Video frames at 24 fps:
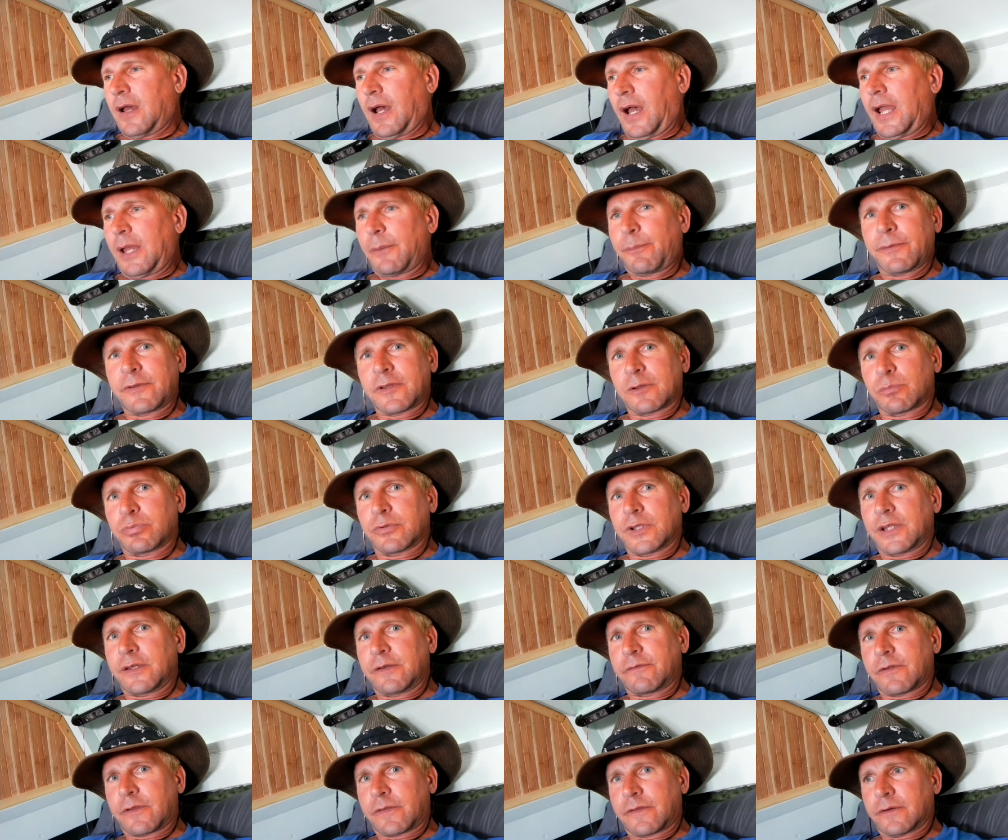I happen to
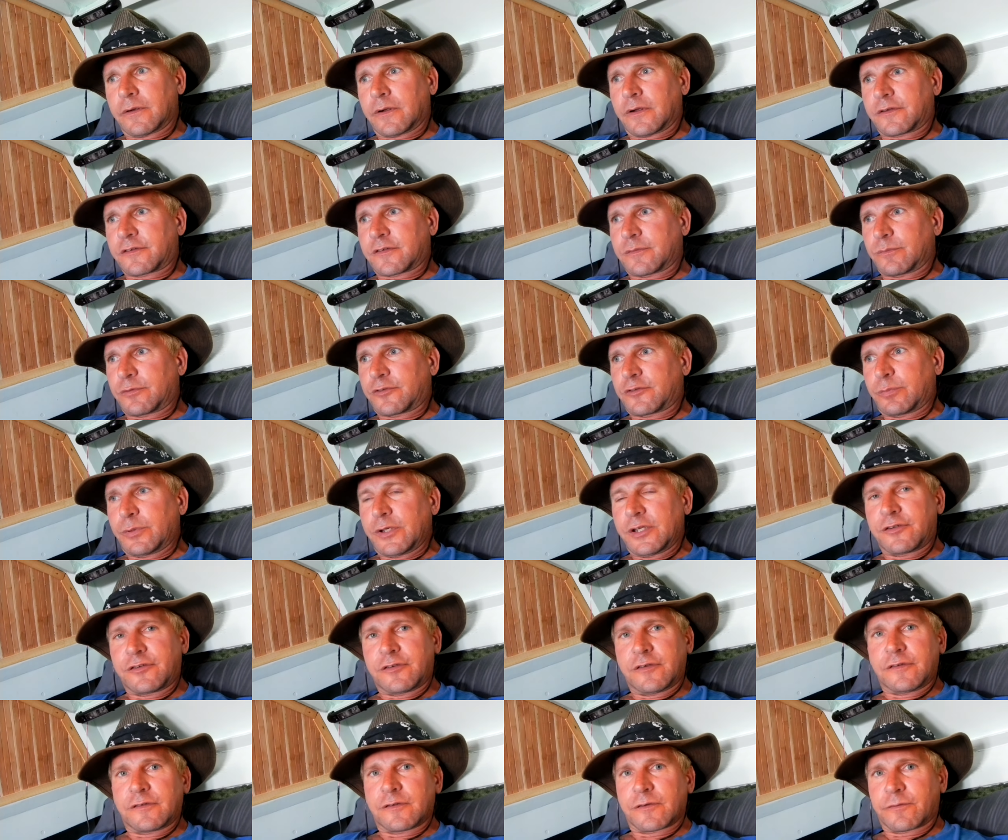believe that there are some
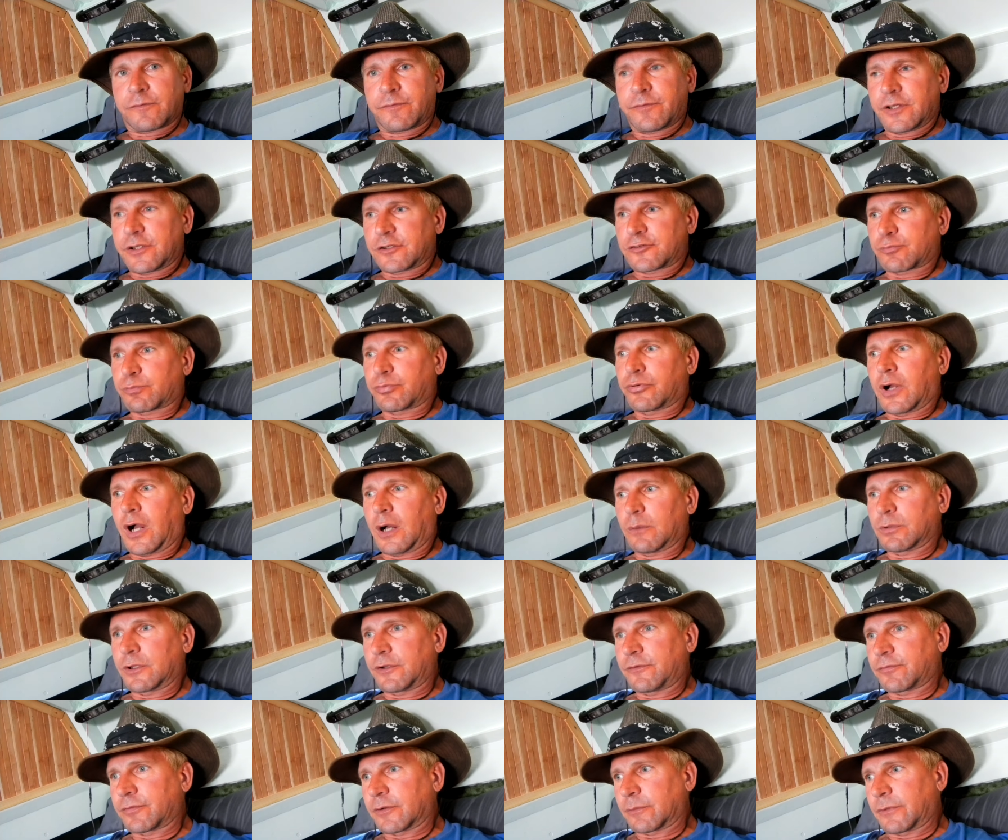species of fish,
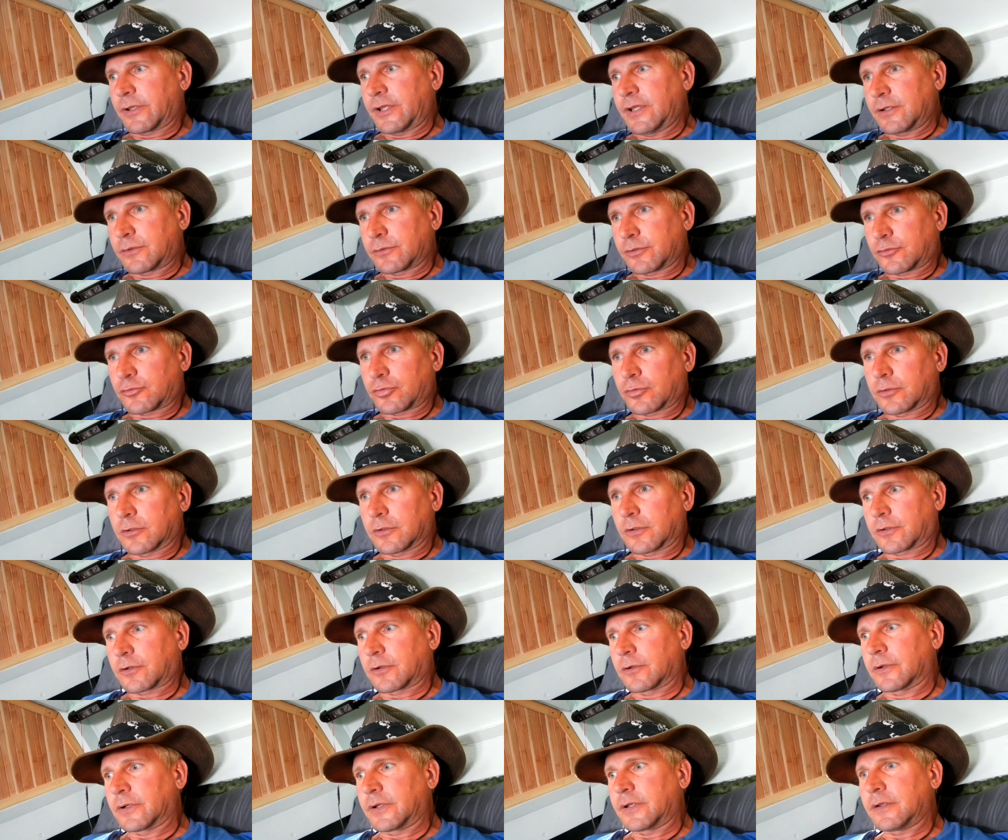probably from the equatorial
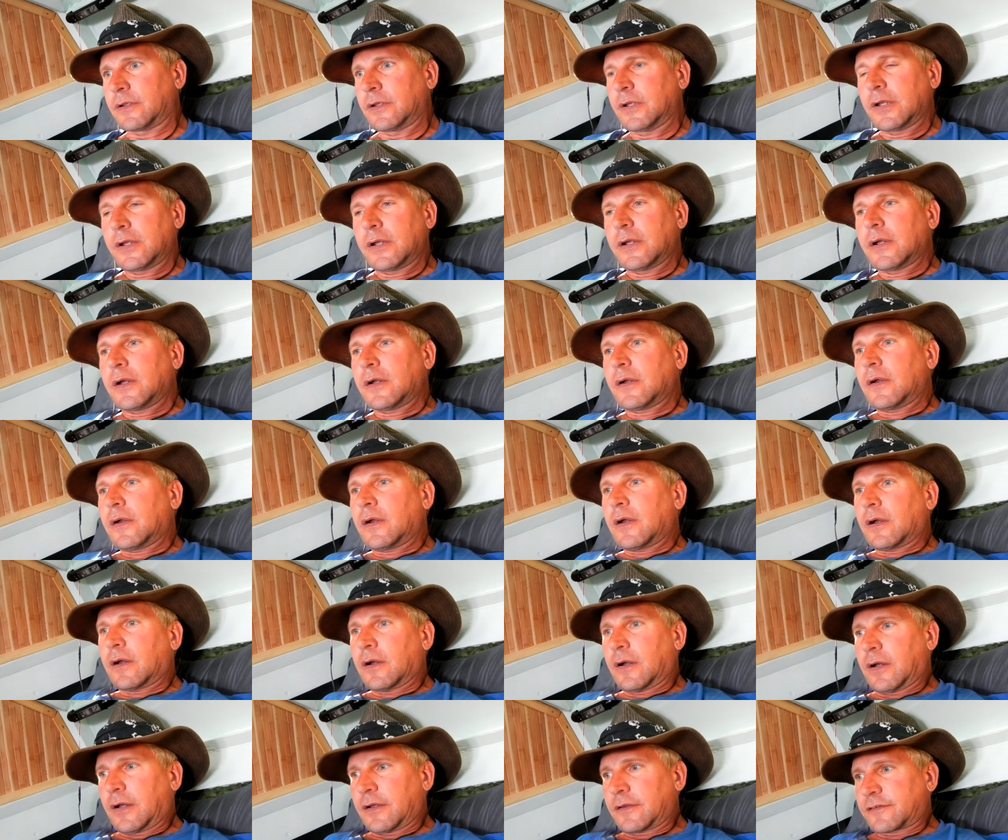current,
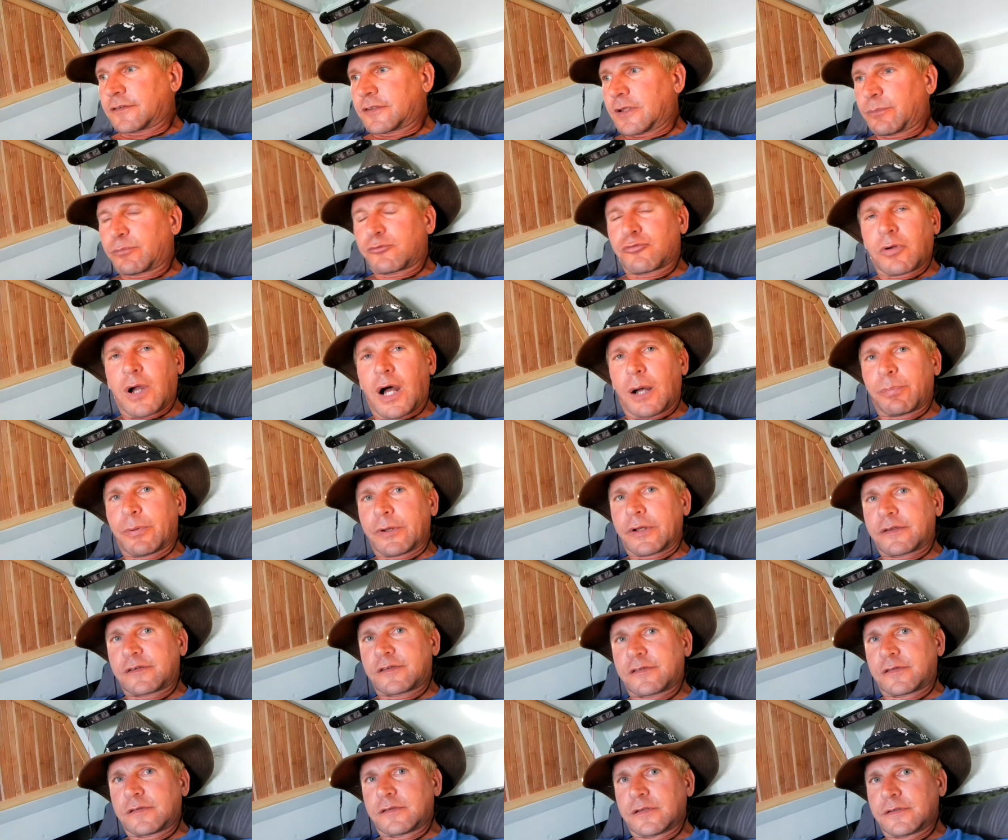uh,
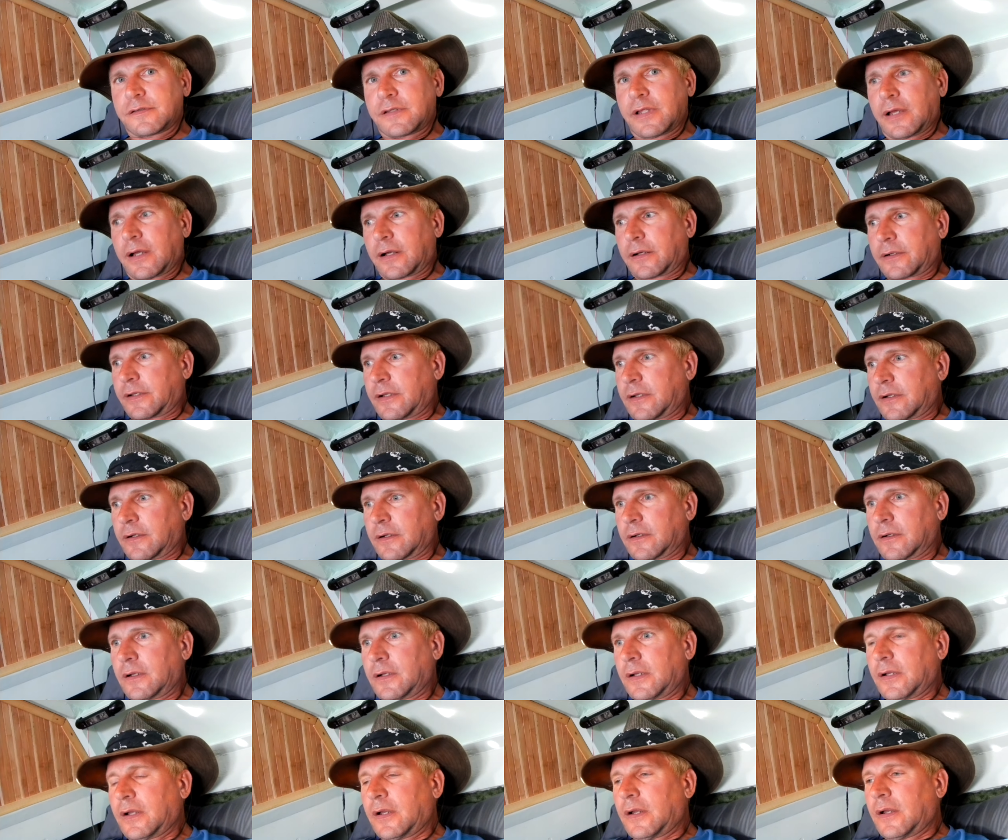subtropics down
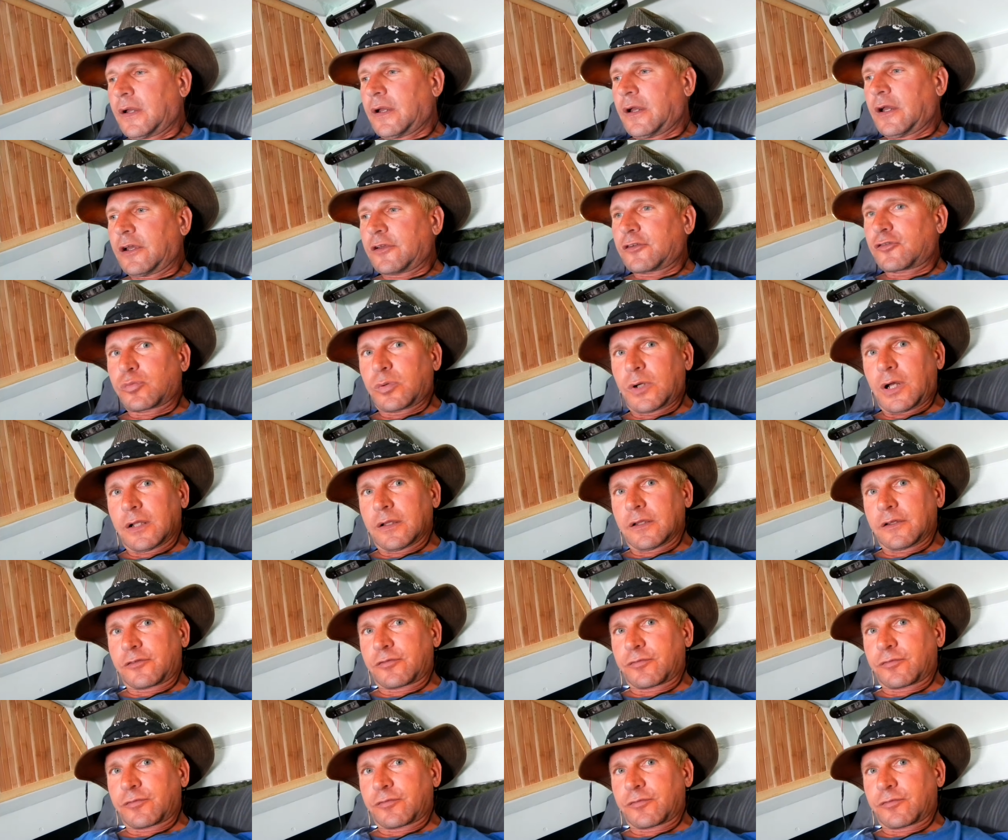here, as well